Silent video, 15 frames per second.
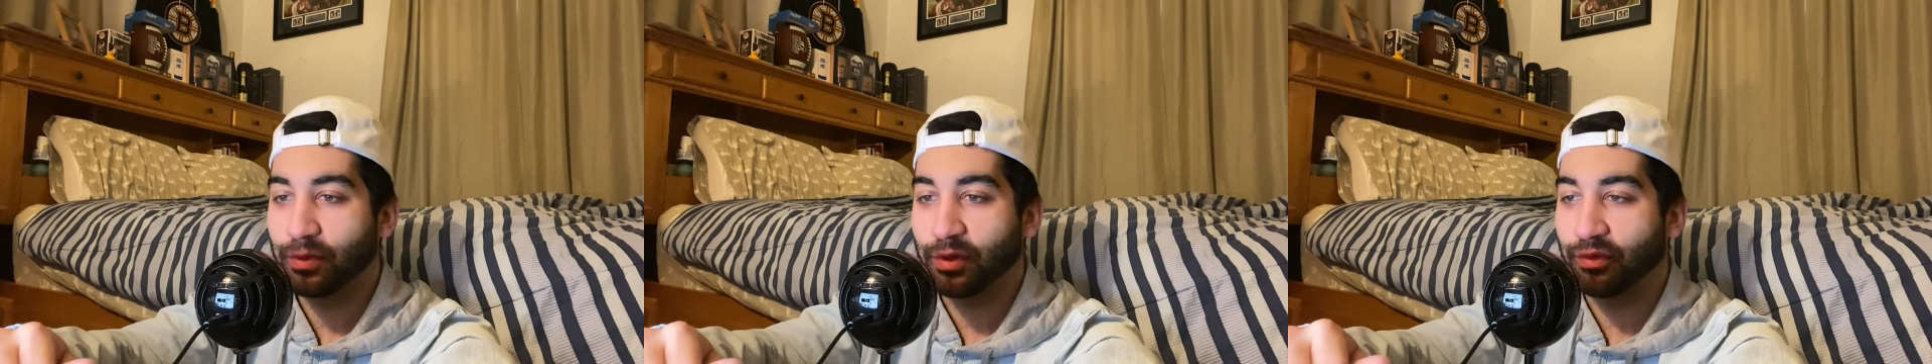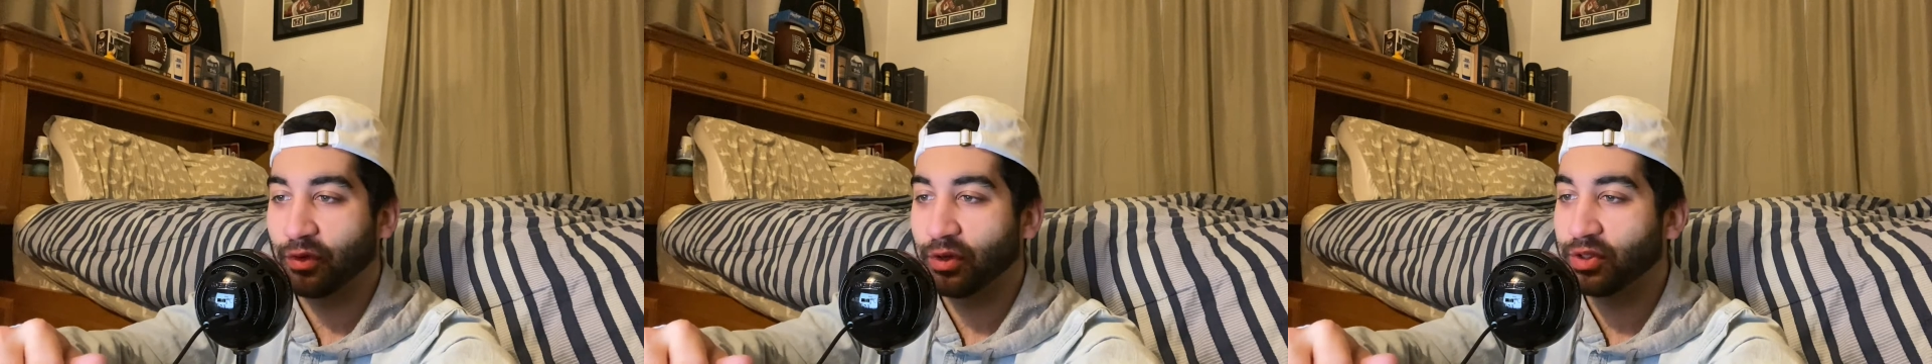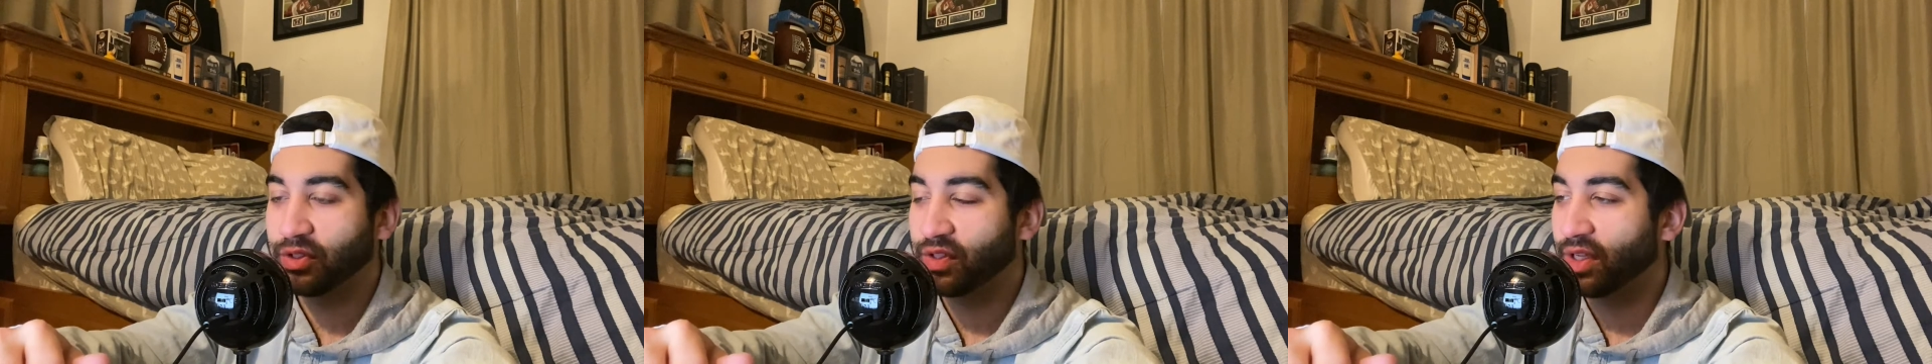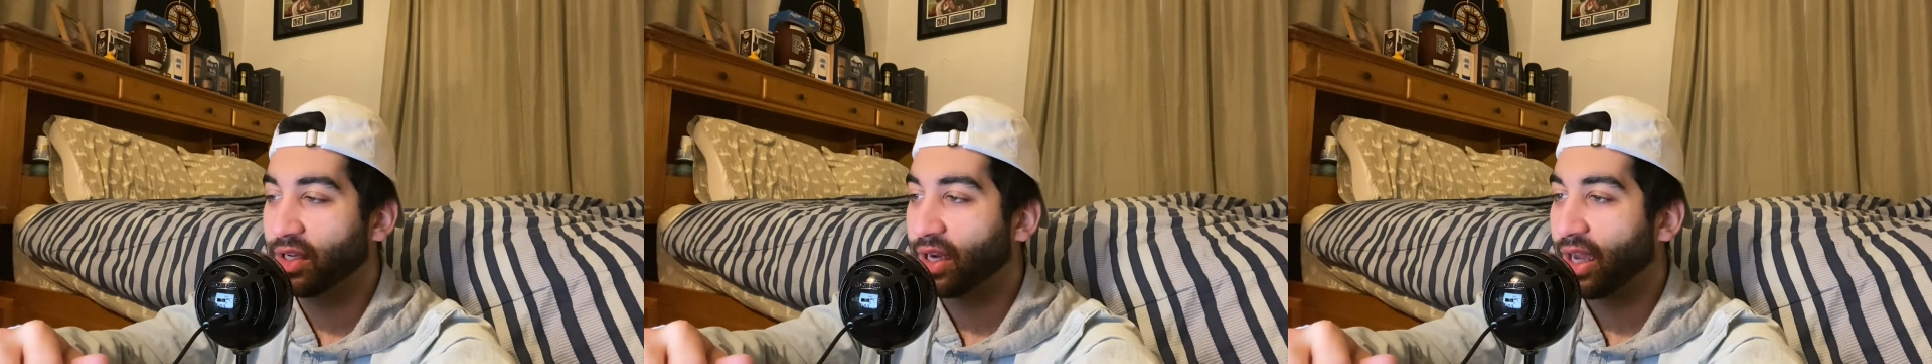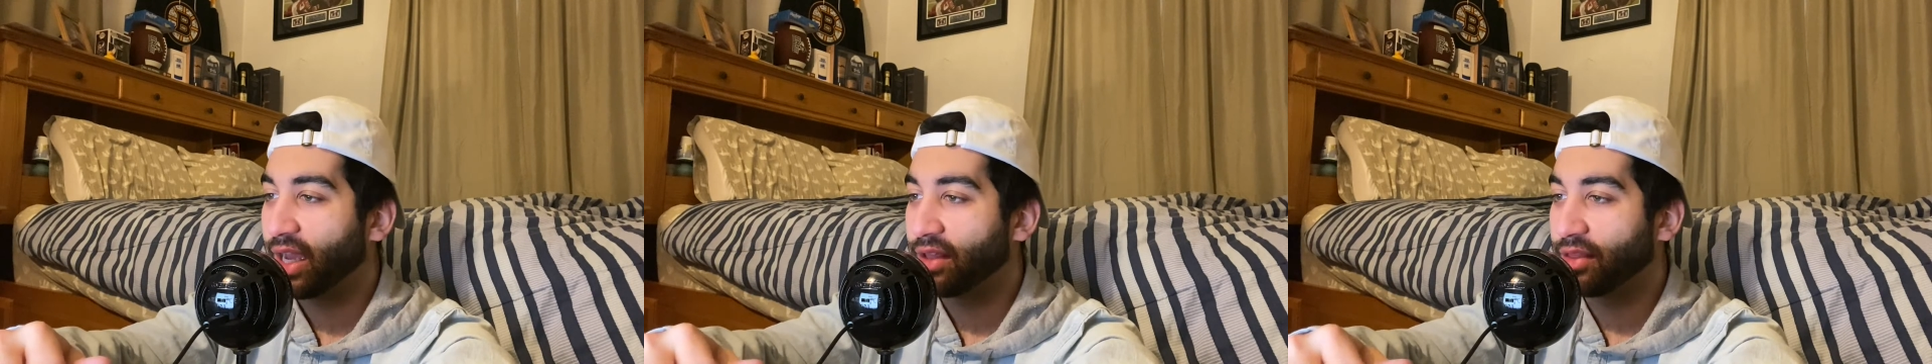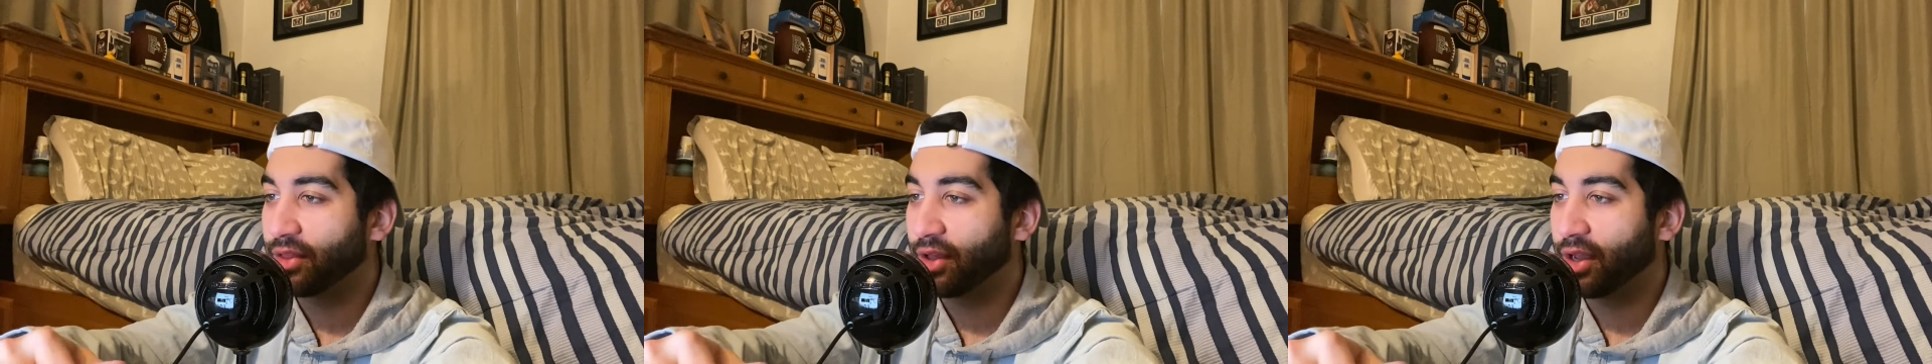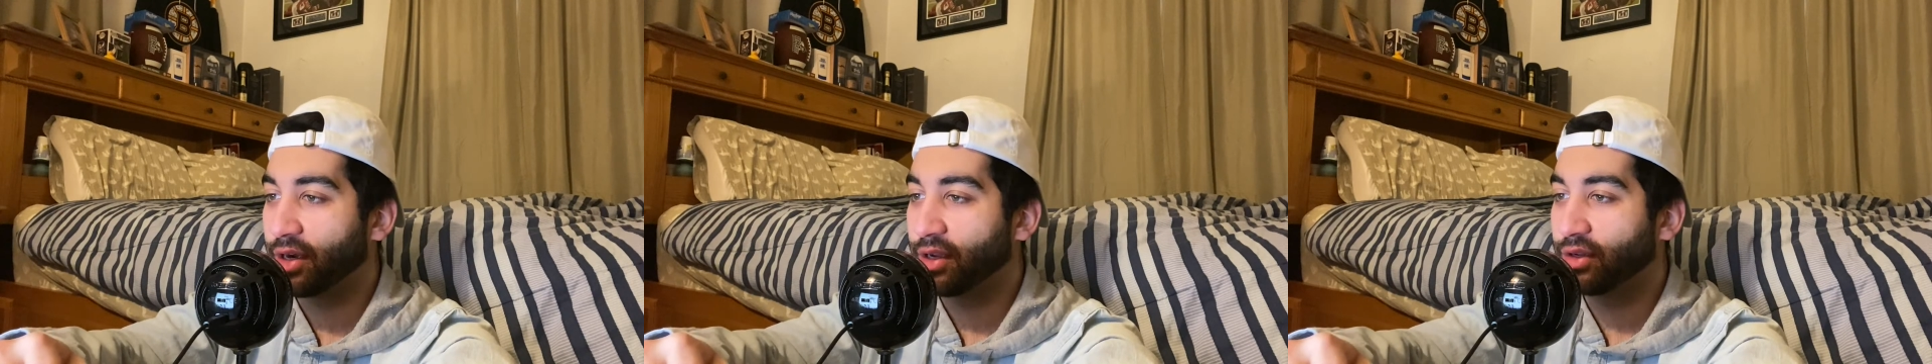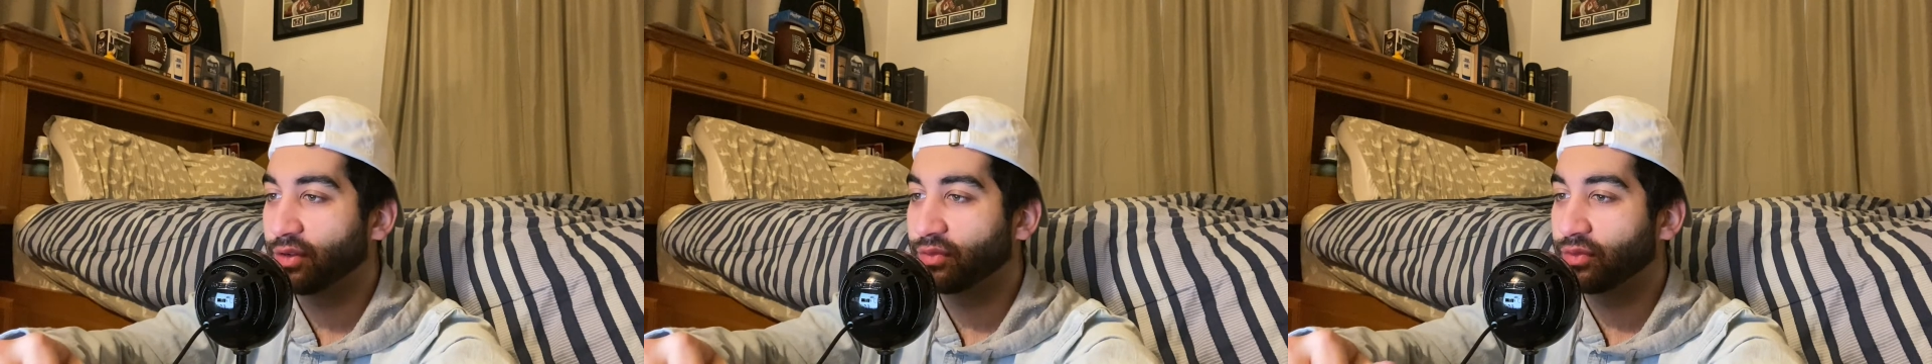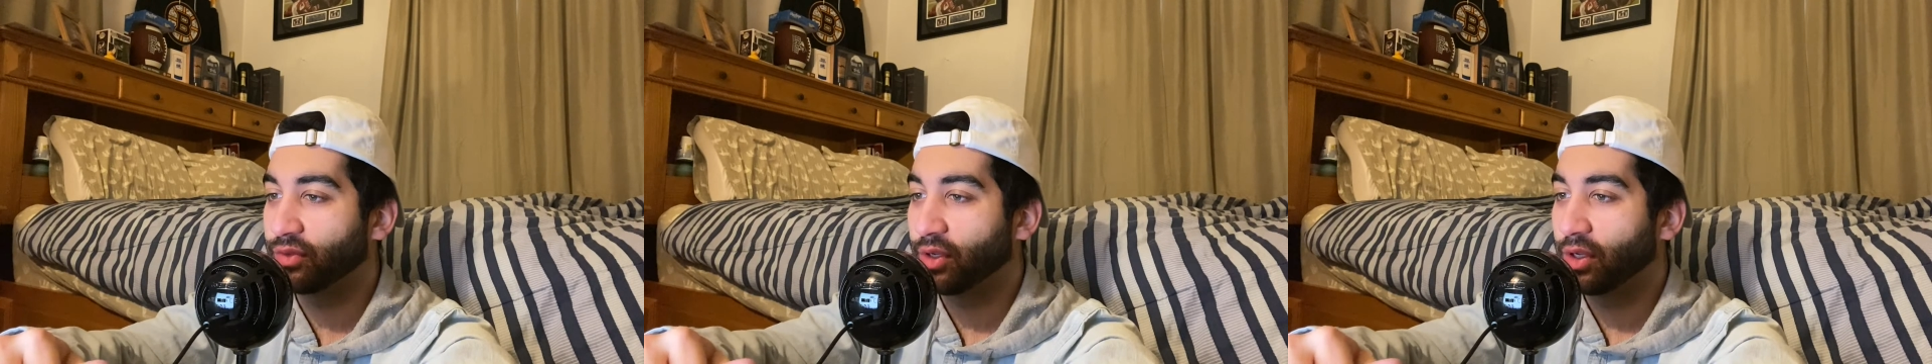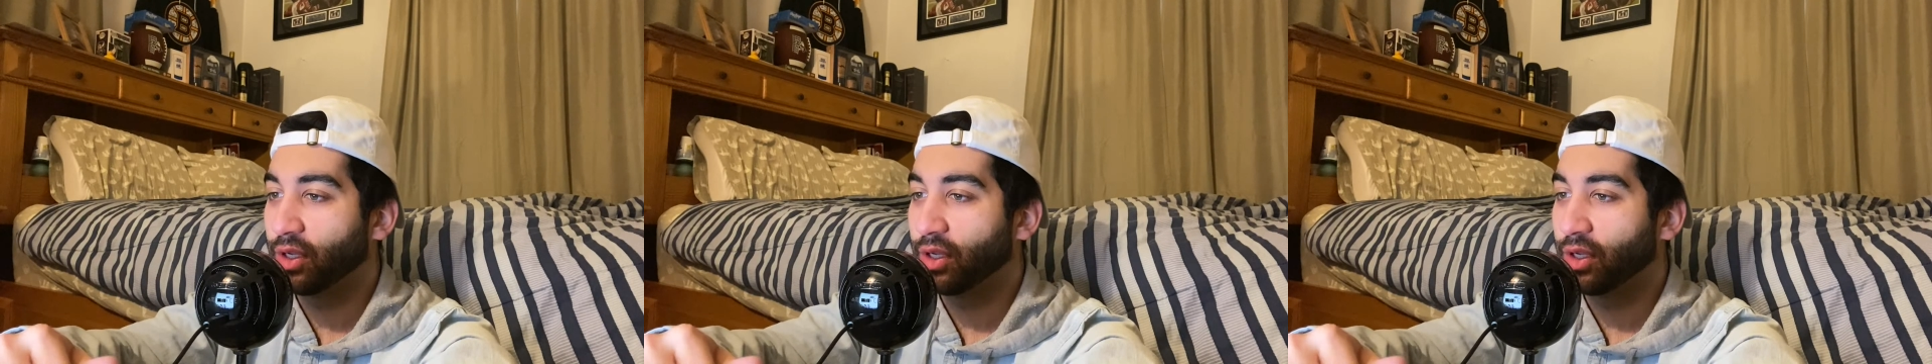the first thing I thought of